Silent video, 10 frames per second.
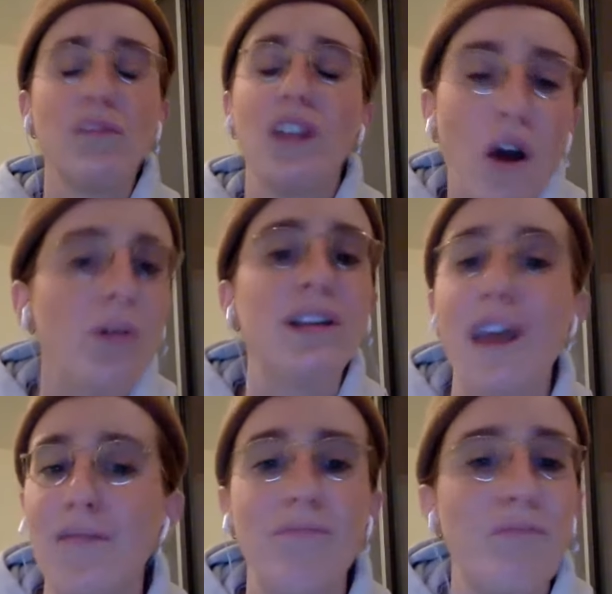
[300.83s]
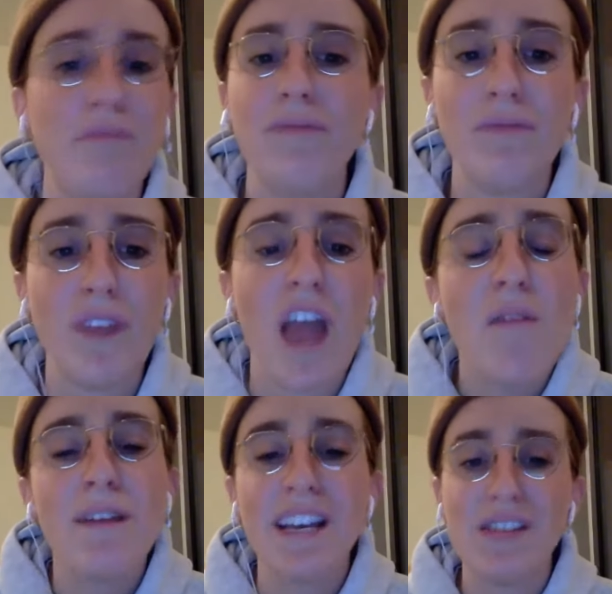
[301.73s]
No, it didn't.
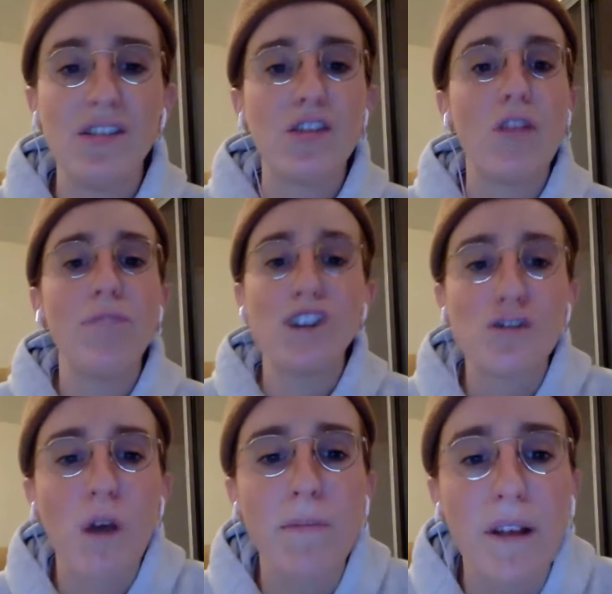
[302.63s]
Because is our merch slot